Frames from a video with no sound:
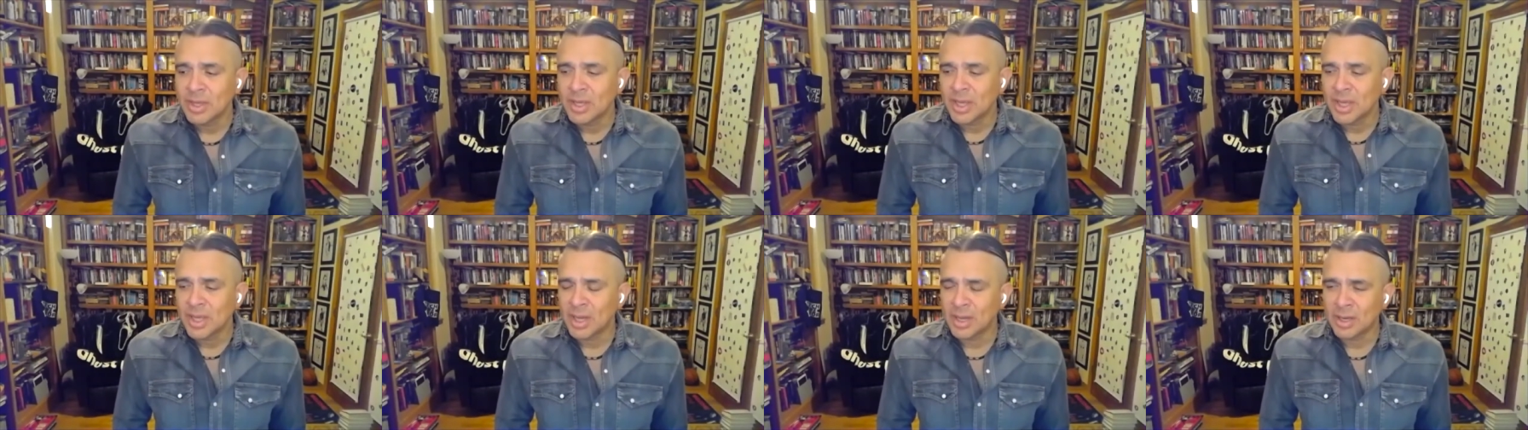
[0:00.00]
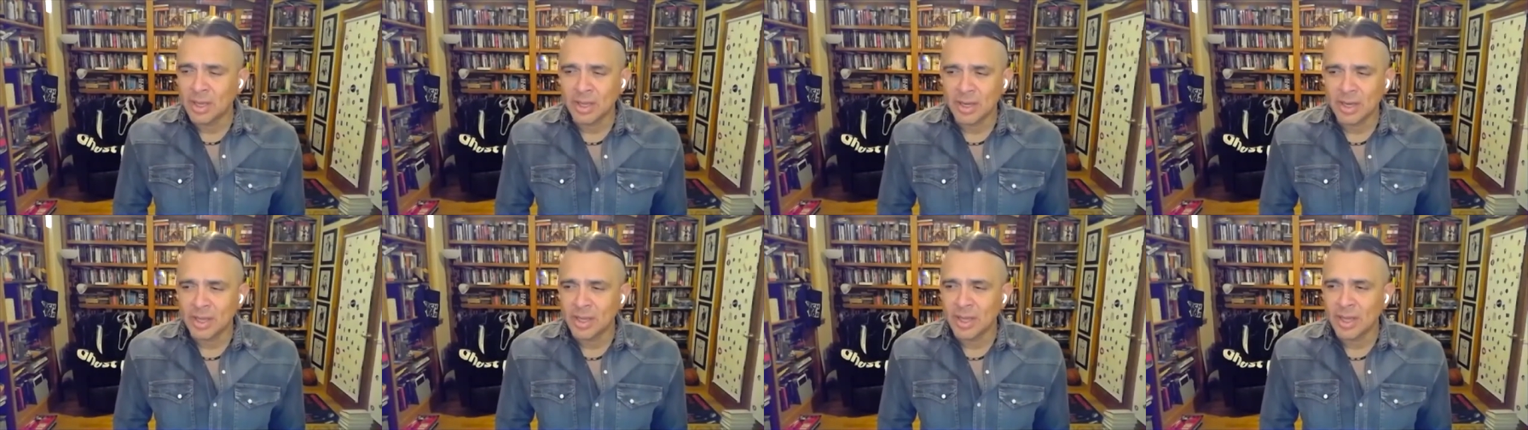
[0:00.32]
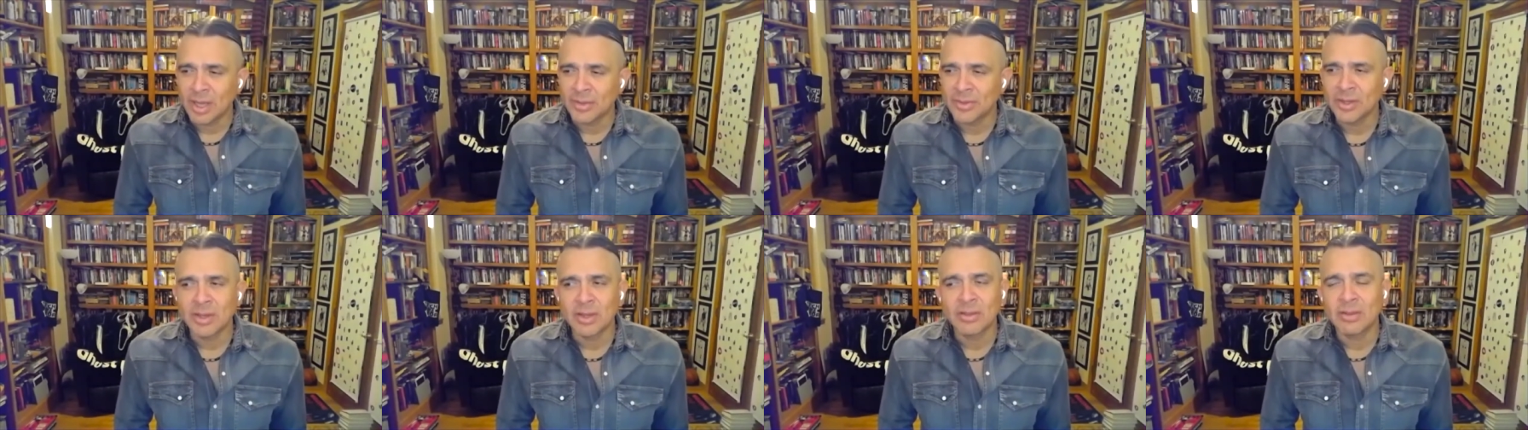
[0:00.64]
And not, I
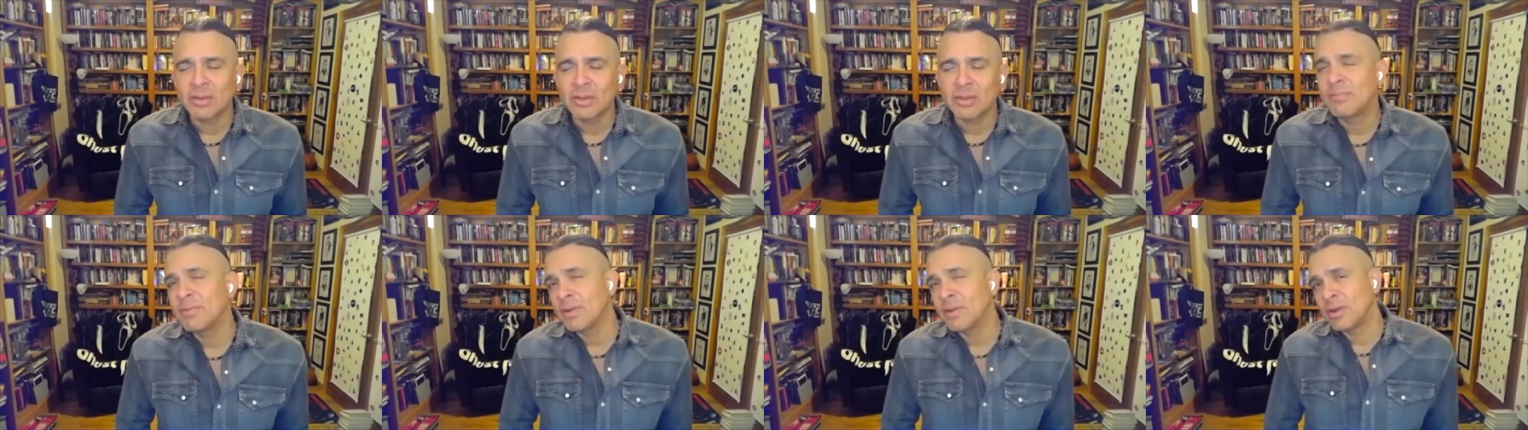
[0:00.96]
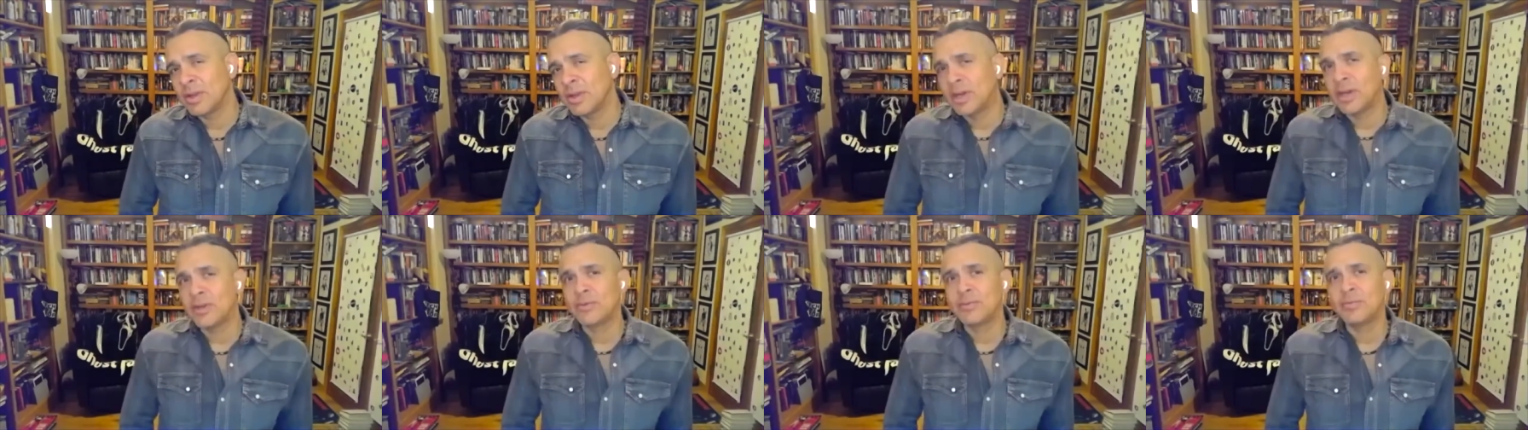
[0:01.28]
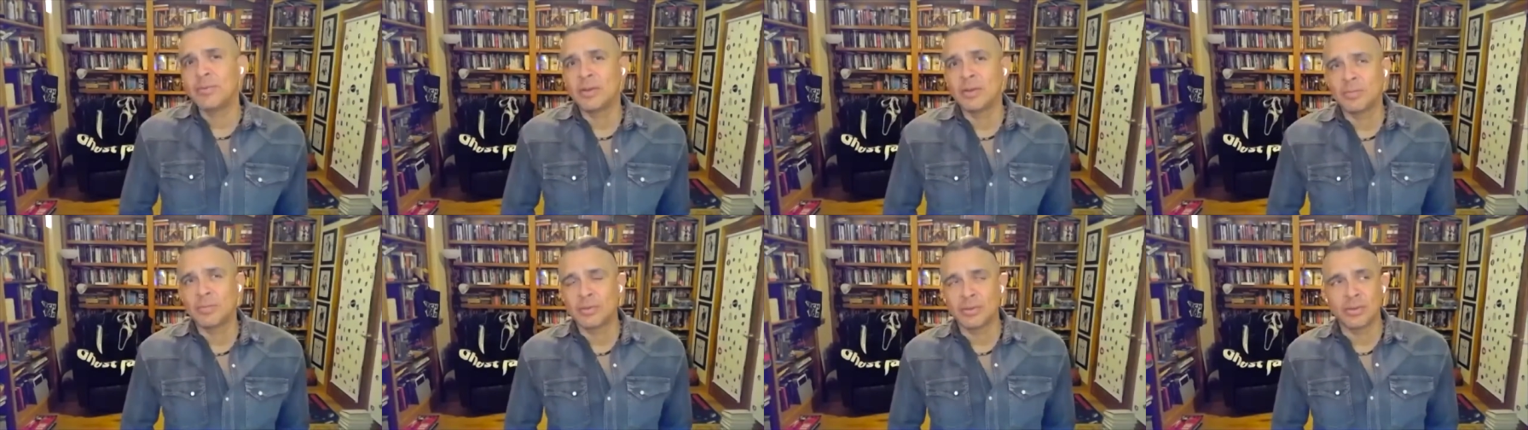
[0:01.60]
think it's unfair to ask
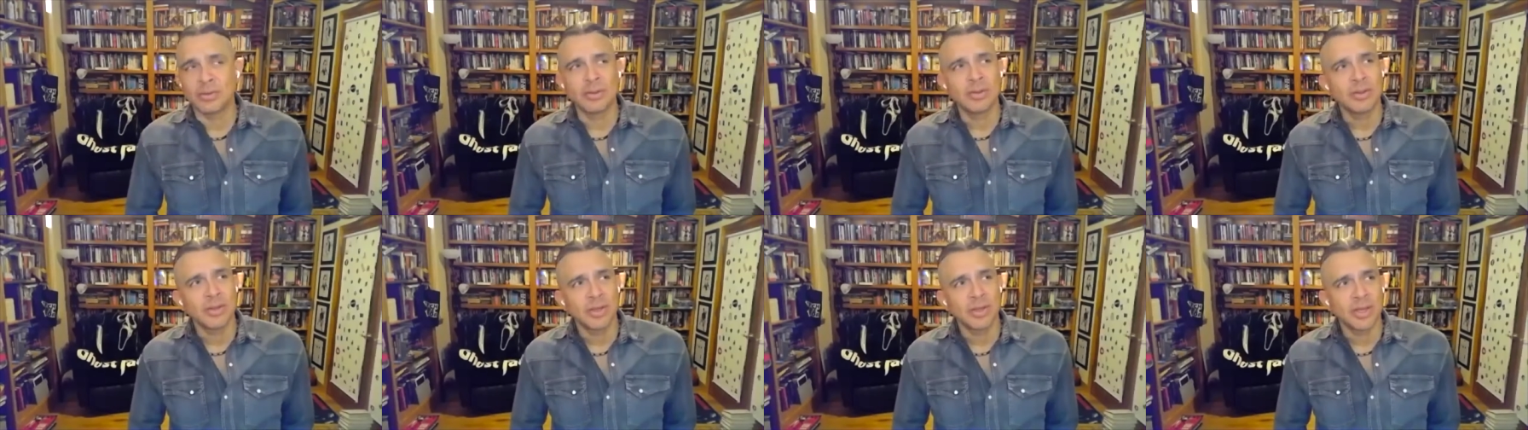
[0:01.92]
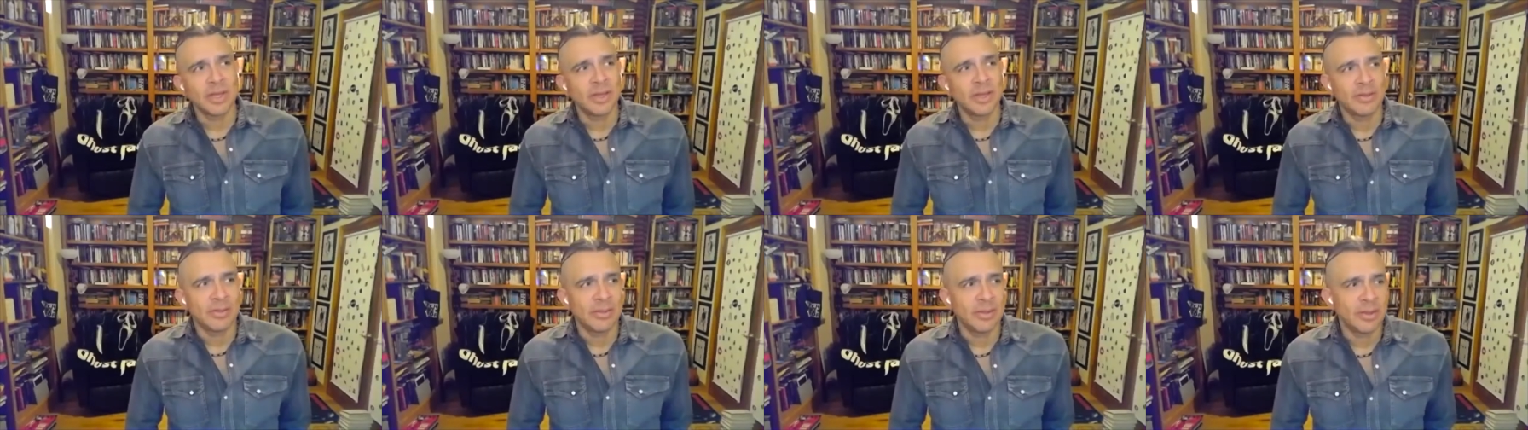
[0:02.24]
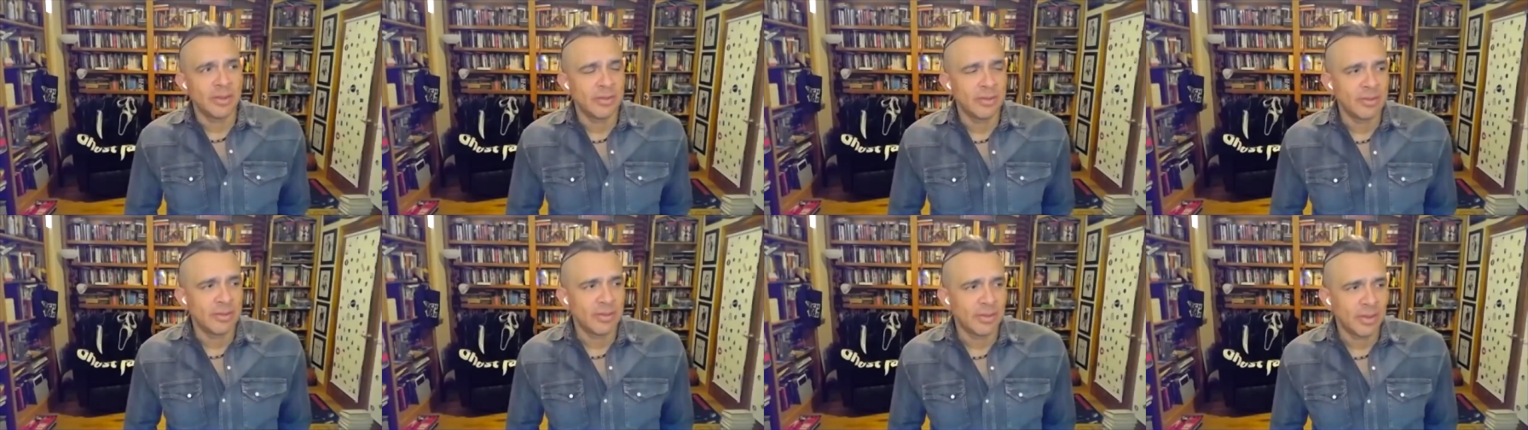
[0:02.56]
people, is
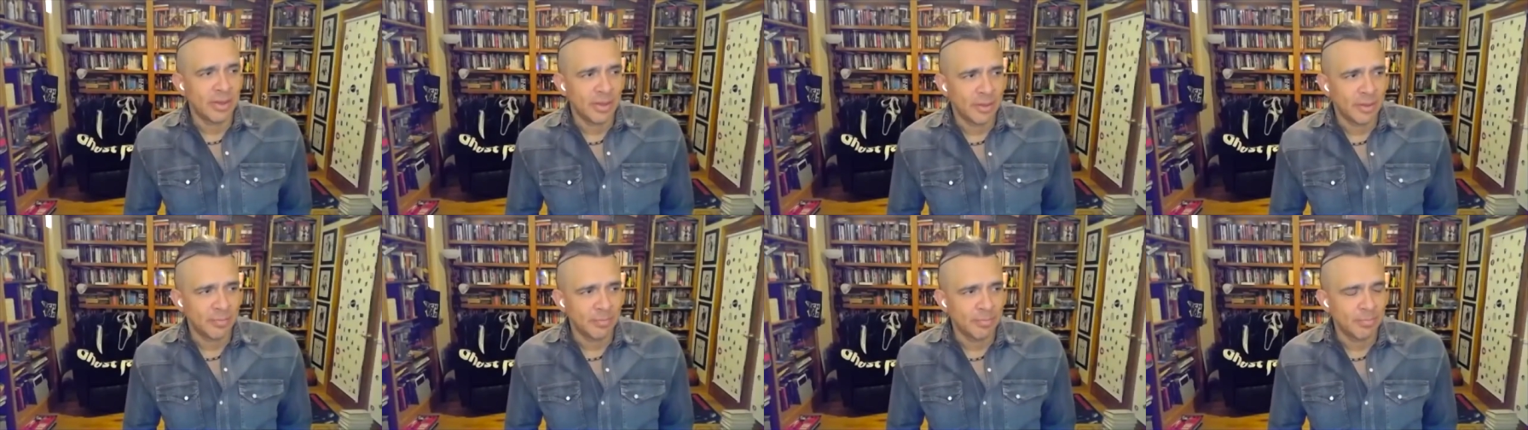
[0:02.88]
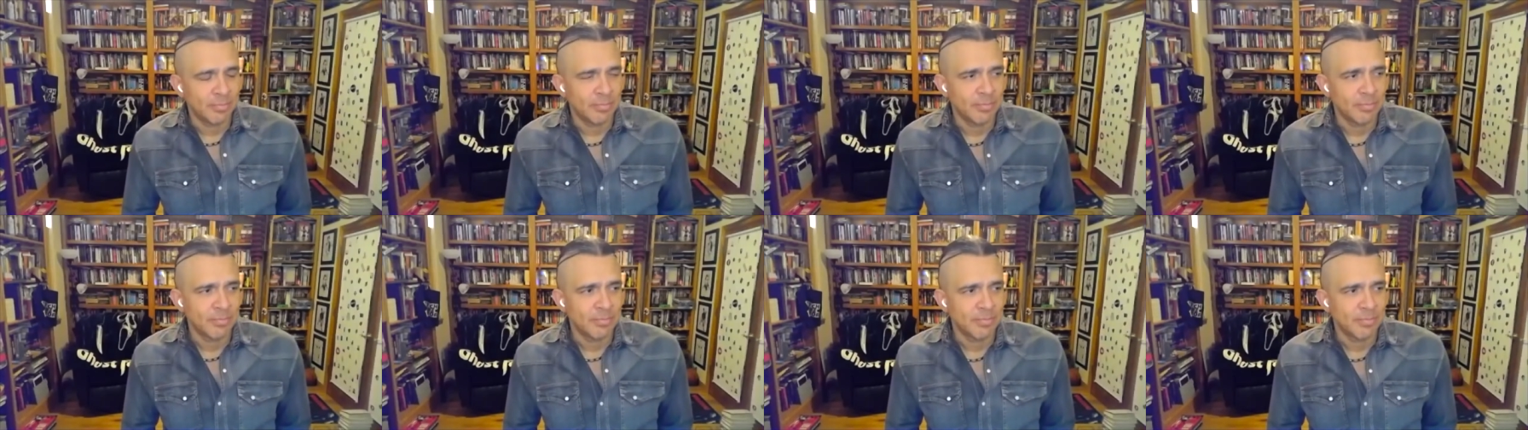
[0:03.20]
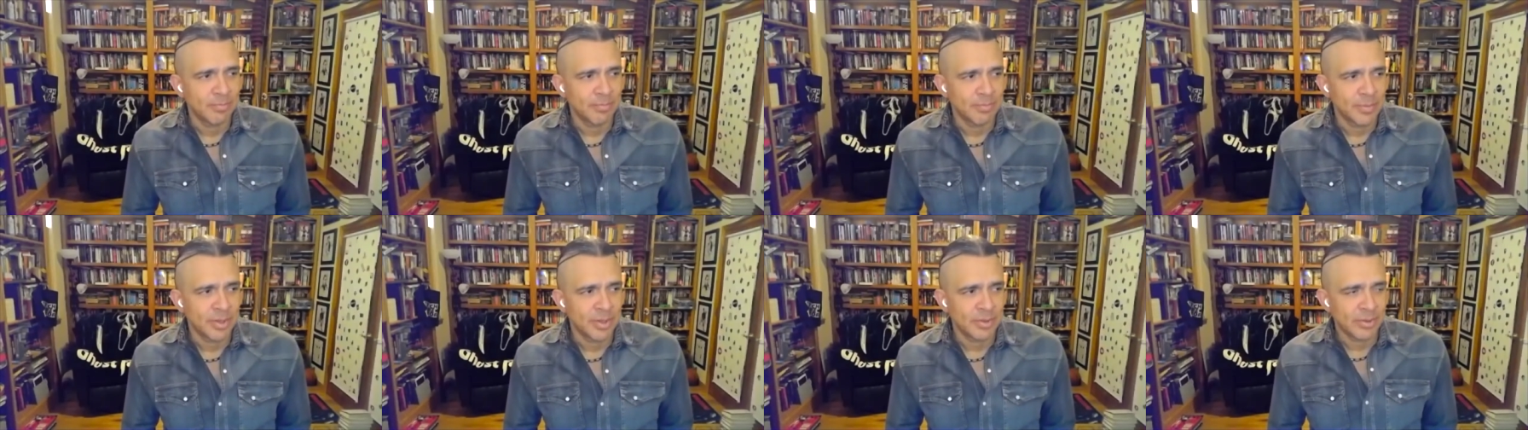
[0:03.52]
this
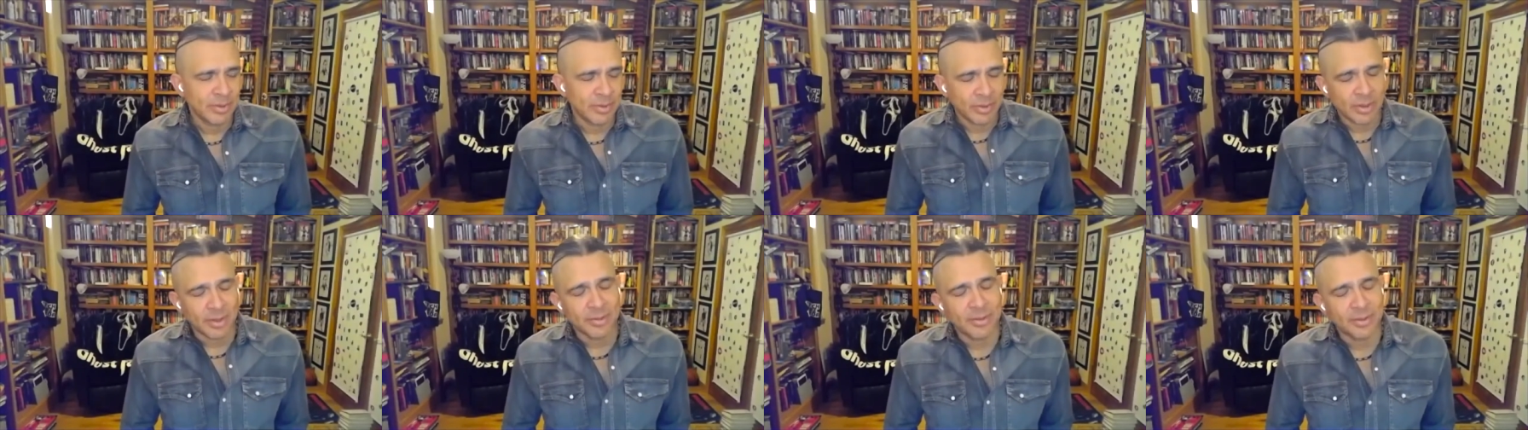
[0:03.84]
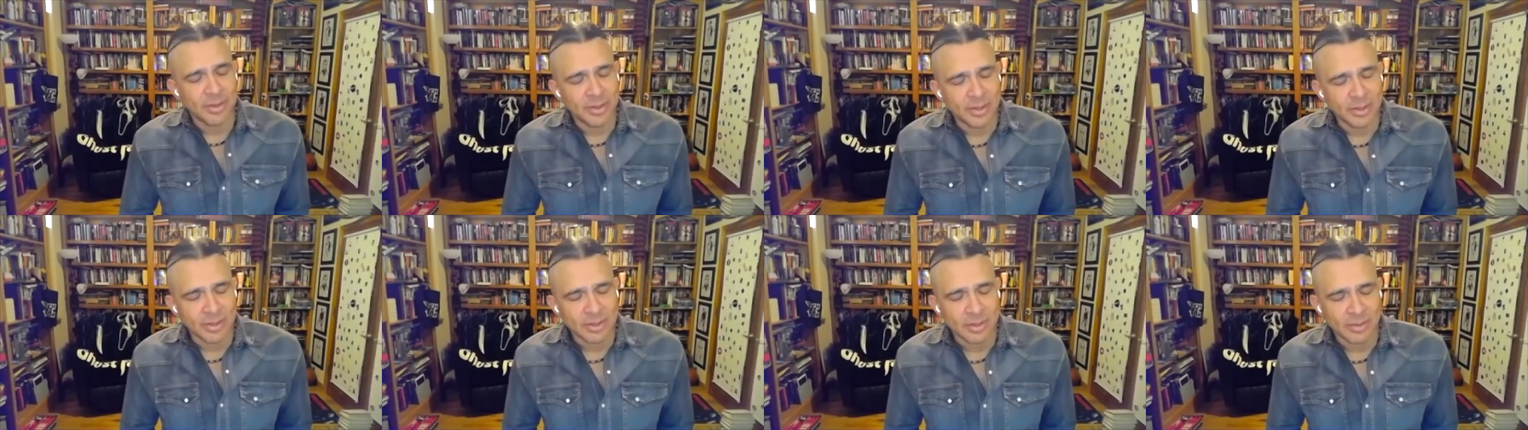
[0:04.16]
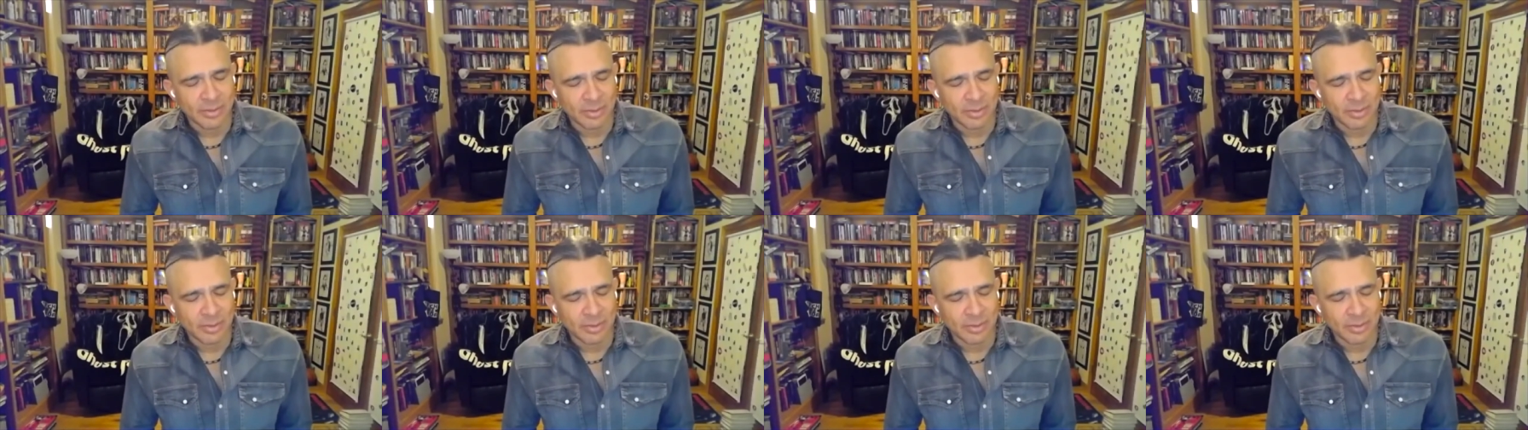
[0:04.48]
authentic?